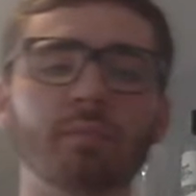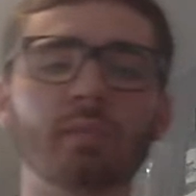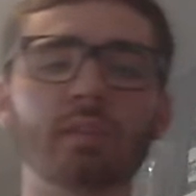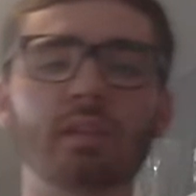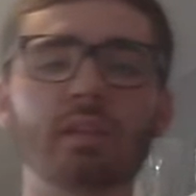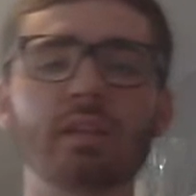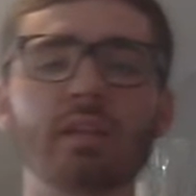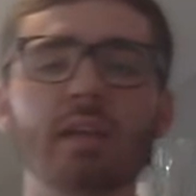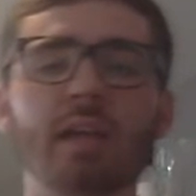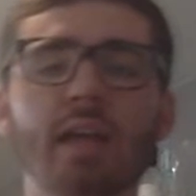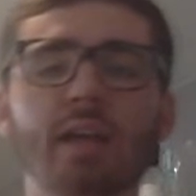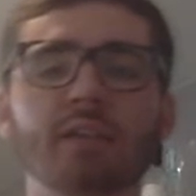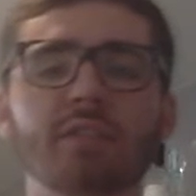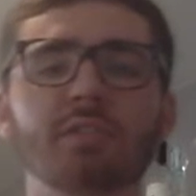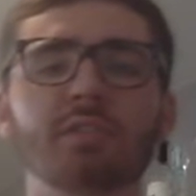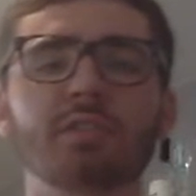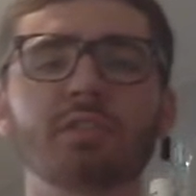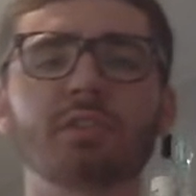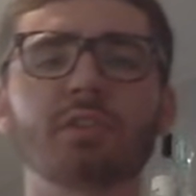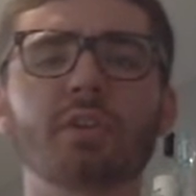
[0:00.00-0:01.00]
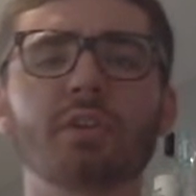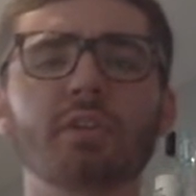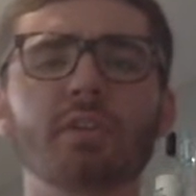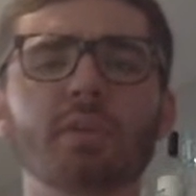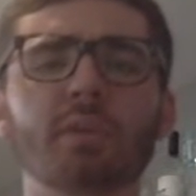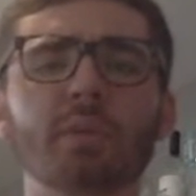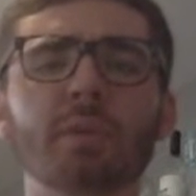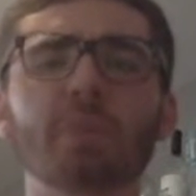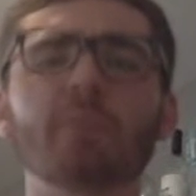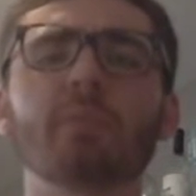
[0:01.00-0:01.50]
He actually started
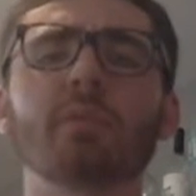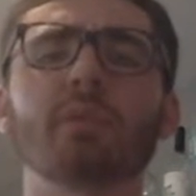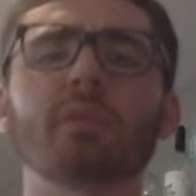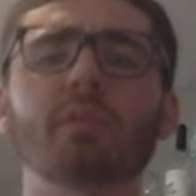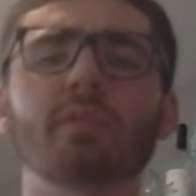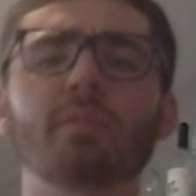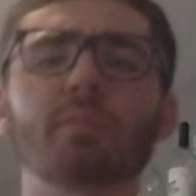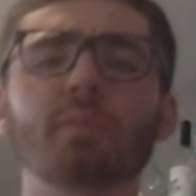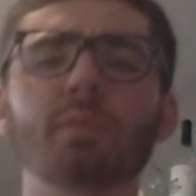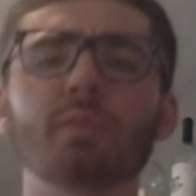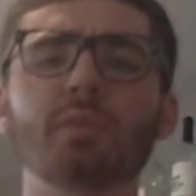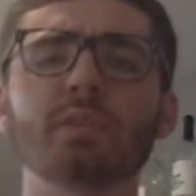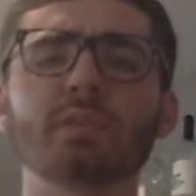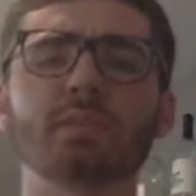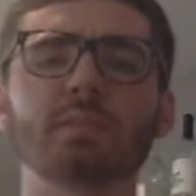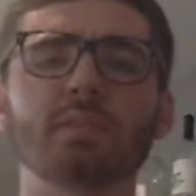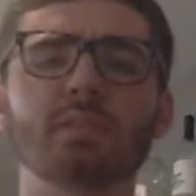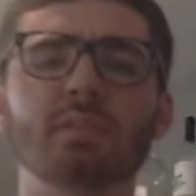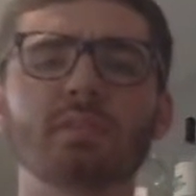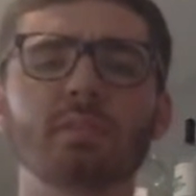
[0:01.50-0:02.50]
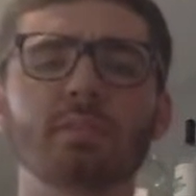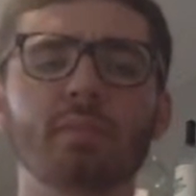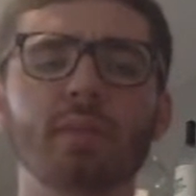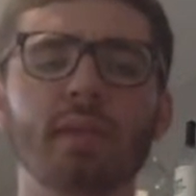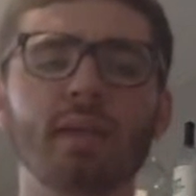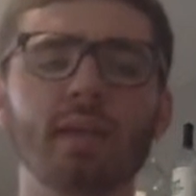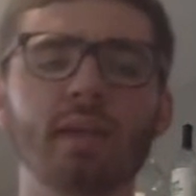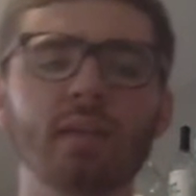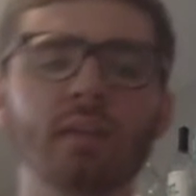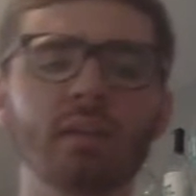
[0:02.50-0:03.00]
the rebirth of Buddhism in
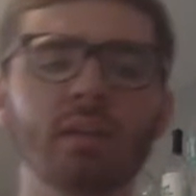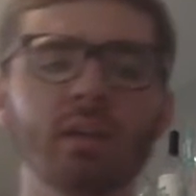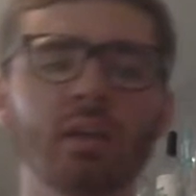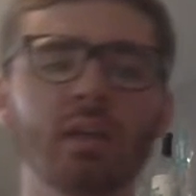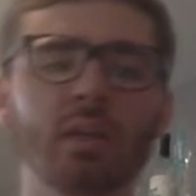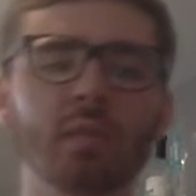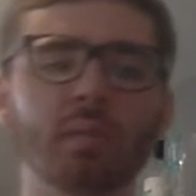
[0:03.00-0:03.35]
Tibet